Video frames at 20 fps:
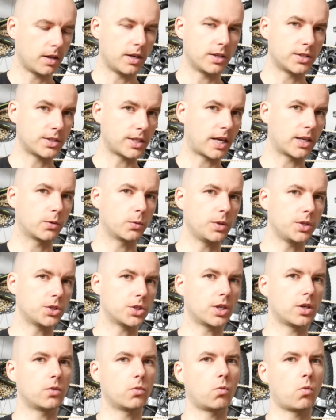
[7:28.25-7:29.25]

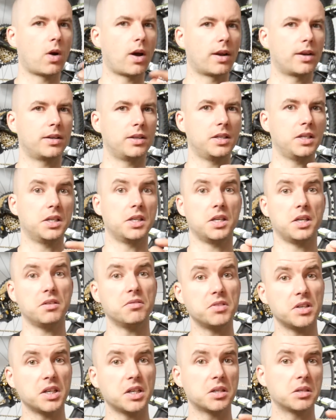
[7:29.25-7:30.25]
sandwich, and 1 in the
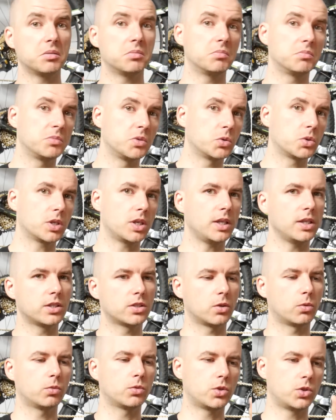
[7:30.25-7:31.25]
evening usually.
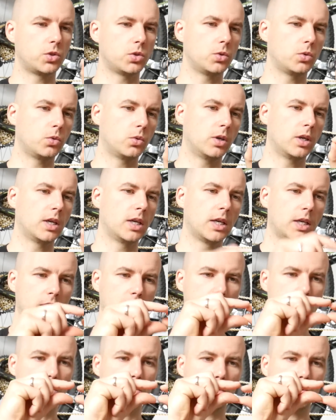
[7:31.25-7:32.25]
So two
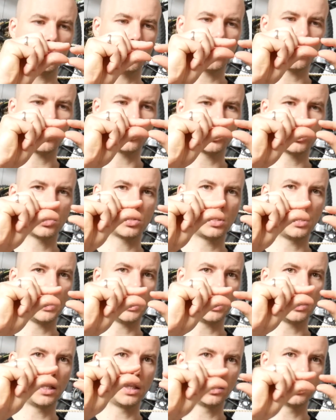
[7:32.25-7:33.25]
those
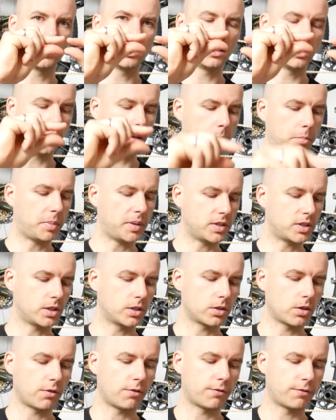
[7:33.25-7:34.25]
little
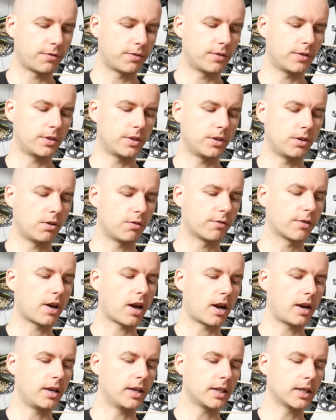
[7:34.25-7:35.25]
pieces of
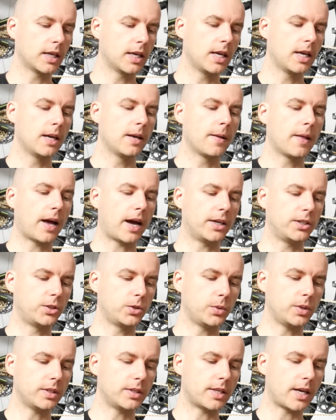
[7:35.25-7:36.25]
garlic. I
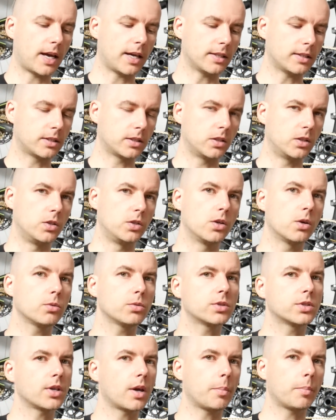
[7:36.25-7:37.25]
do eat that, no
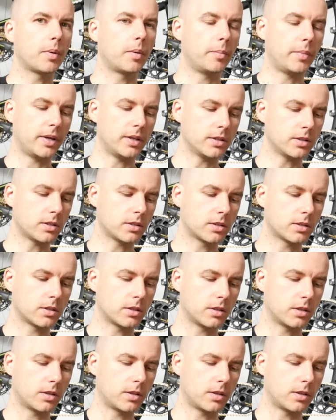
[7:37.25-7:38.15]
supplements.